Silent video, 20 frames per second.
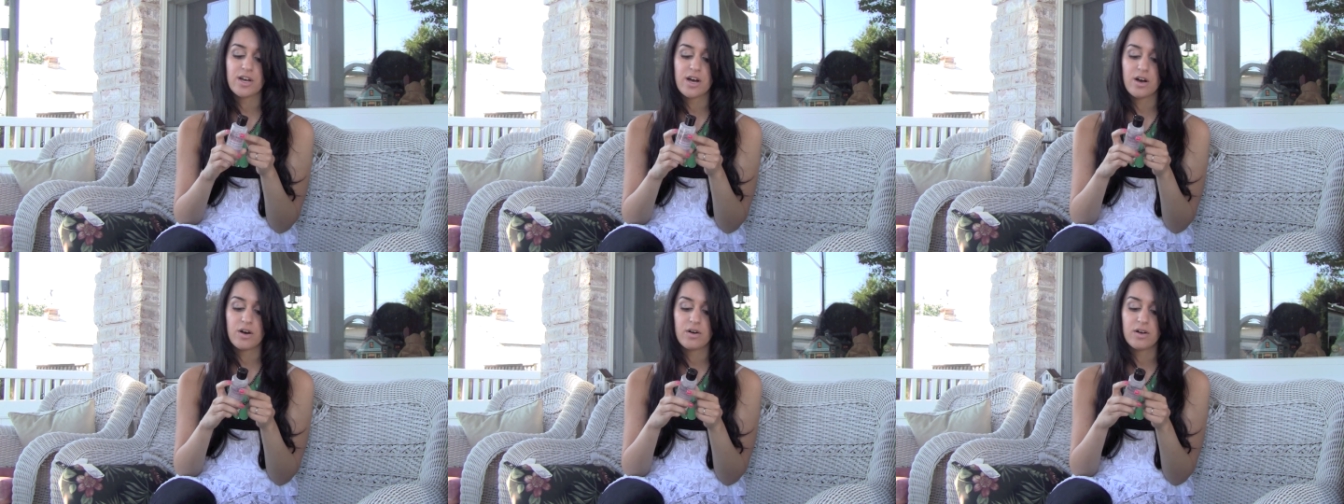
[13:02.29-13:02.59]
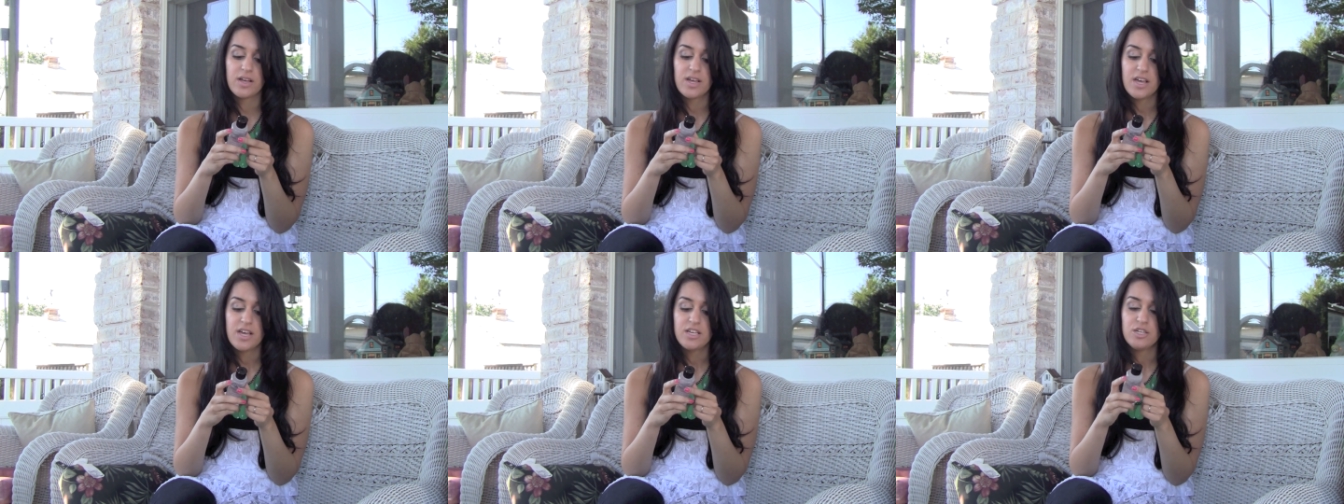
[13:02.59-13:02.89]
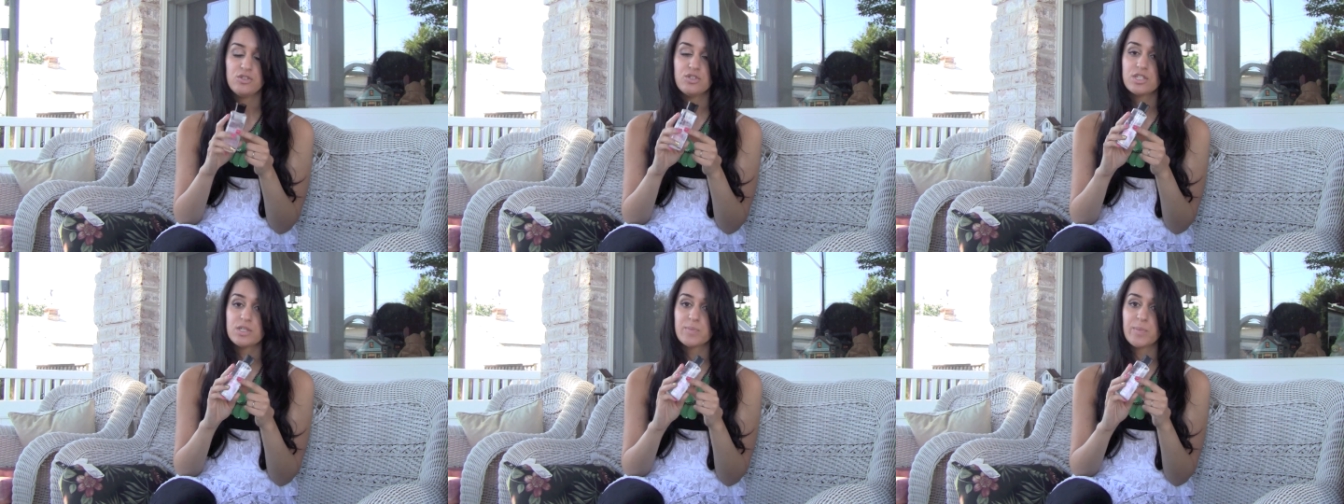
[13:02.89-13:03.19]
So
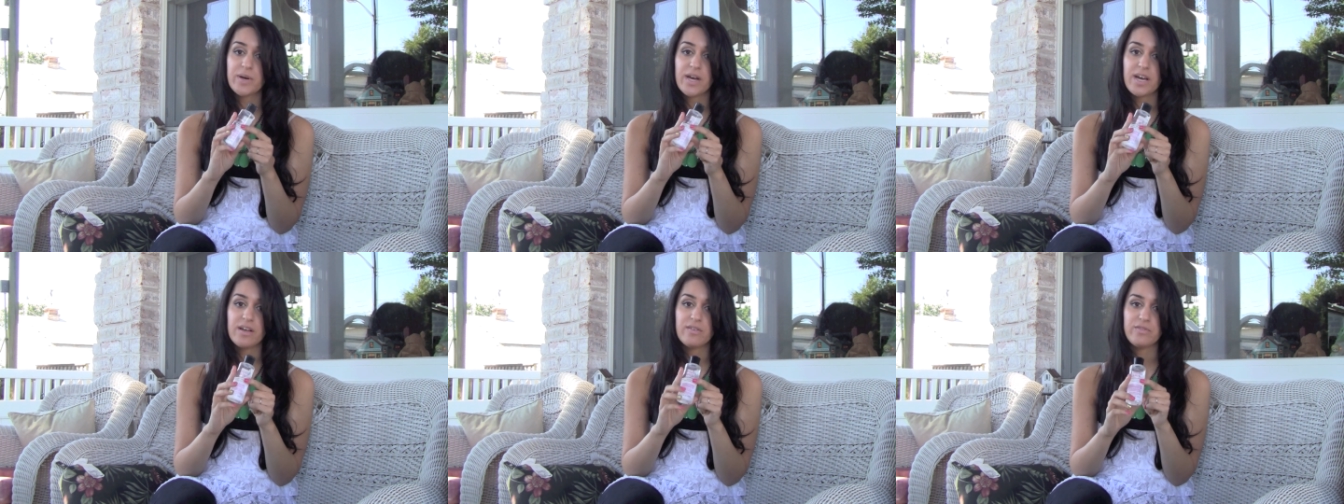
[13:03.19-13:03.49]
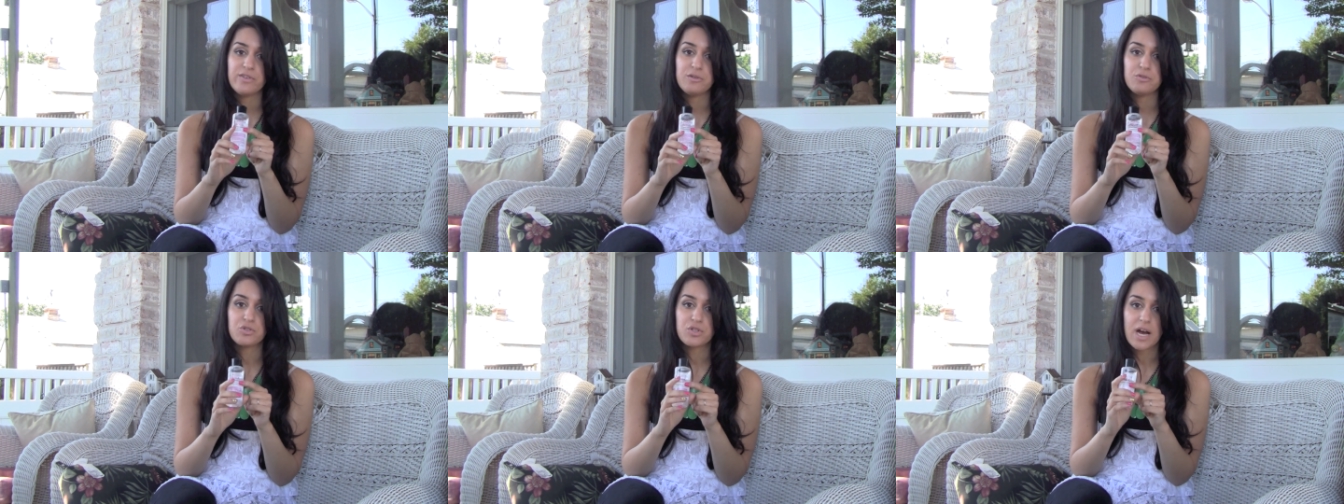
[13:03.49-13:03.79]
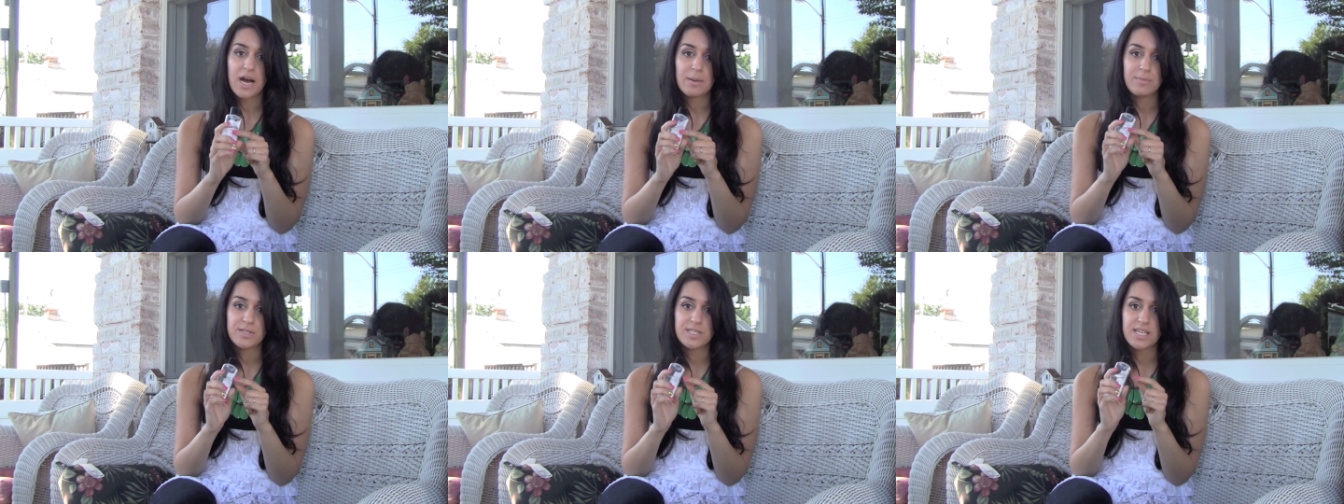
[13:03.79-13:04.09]
you just put a few
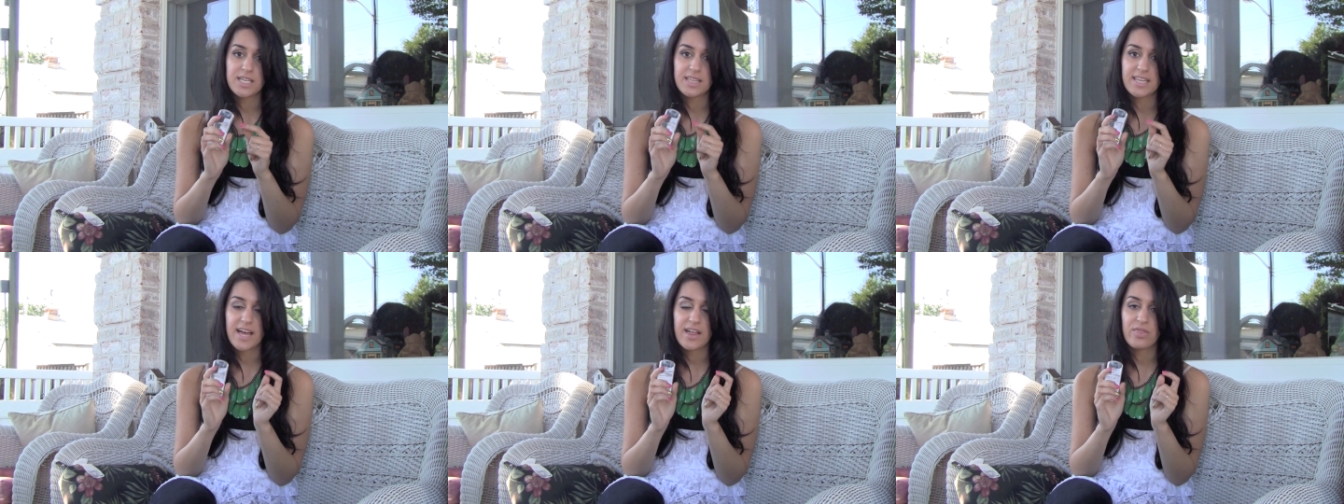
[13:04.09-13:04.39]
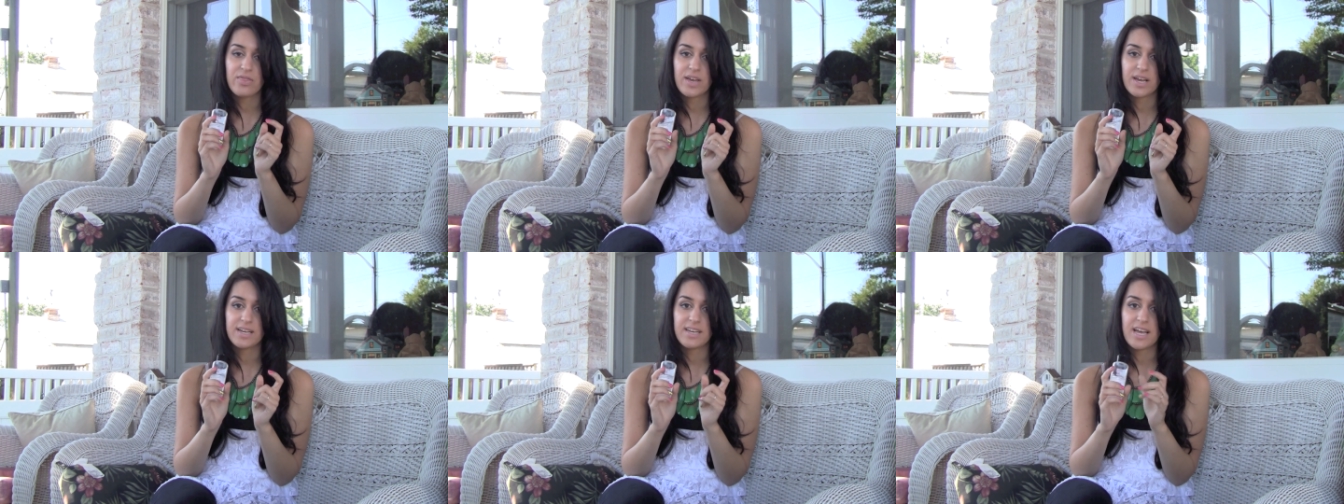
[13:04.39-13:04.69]
drops in that thick